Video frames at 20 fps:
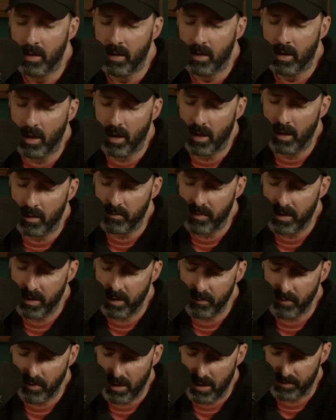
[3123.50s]
Um,
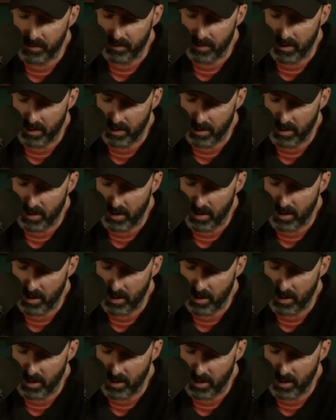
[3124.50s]
thank you for asking.